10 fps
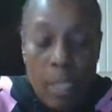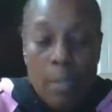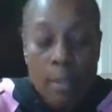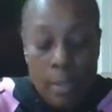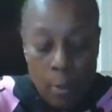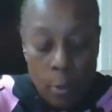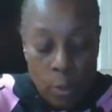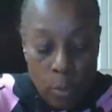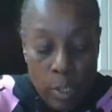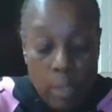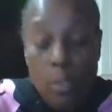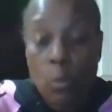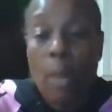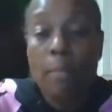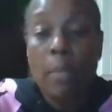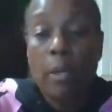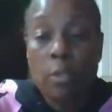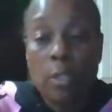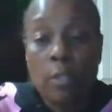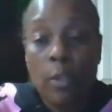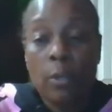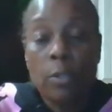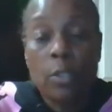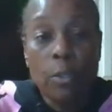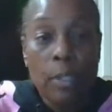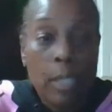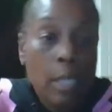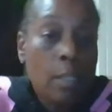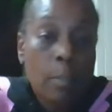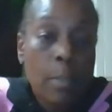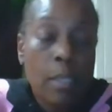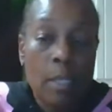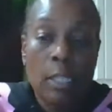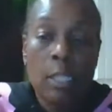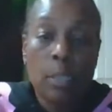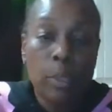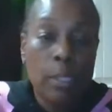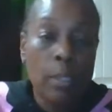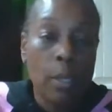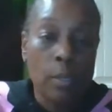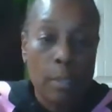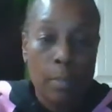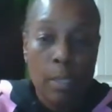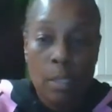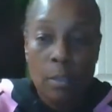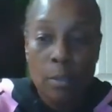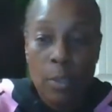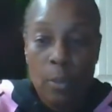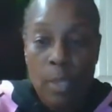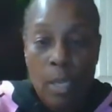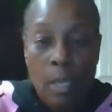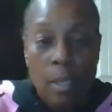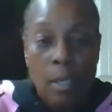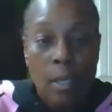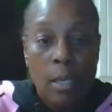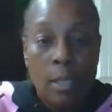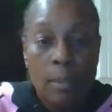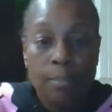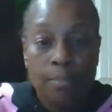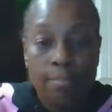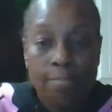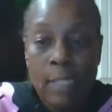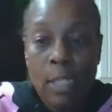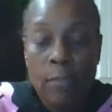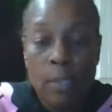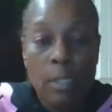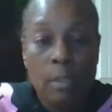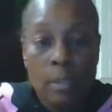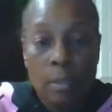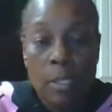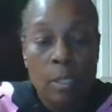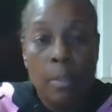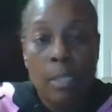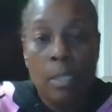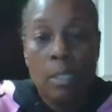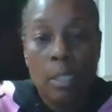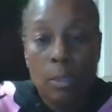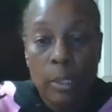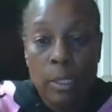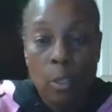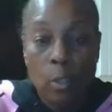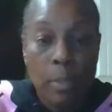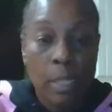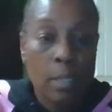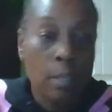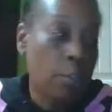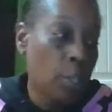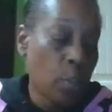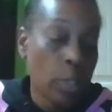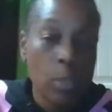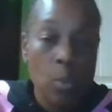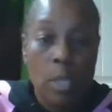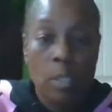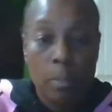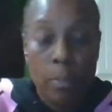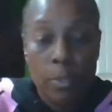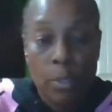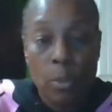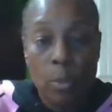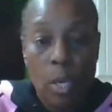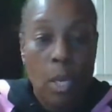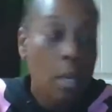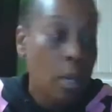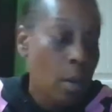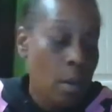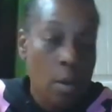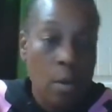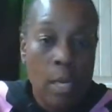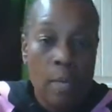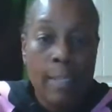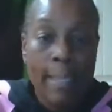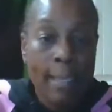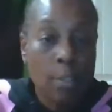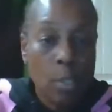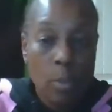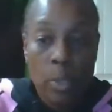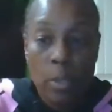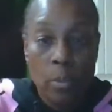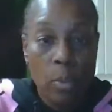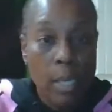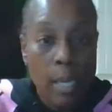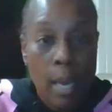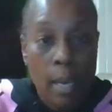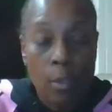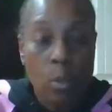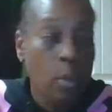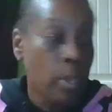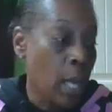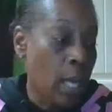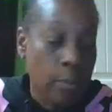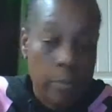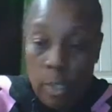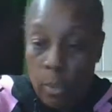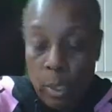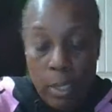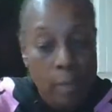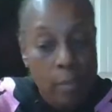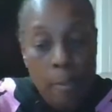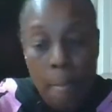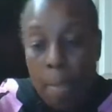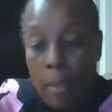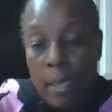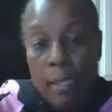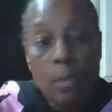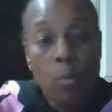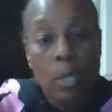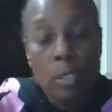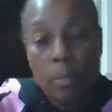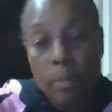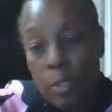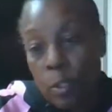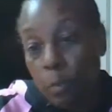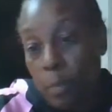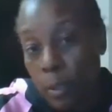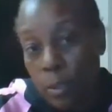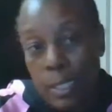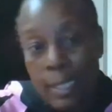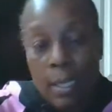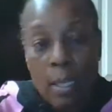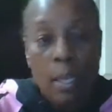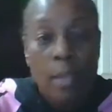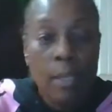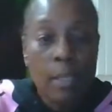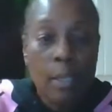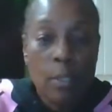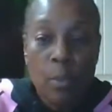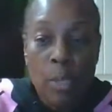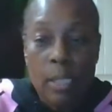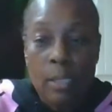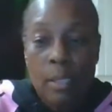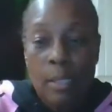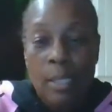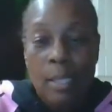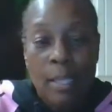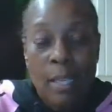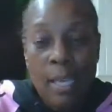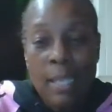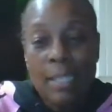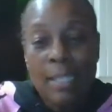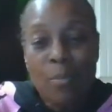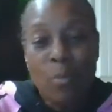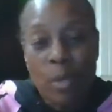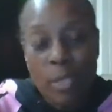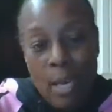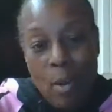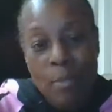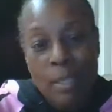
there was a reasons why marriages fail too, and they could have been unequally yoked. I mean, um, definitely could have been unequally yoked, because if she really wanted to pursue her dance career, whatnot, choreography, whatever, and he wanted to pursue music, then guess what? And it didn't work out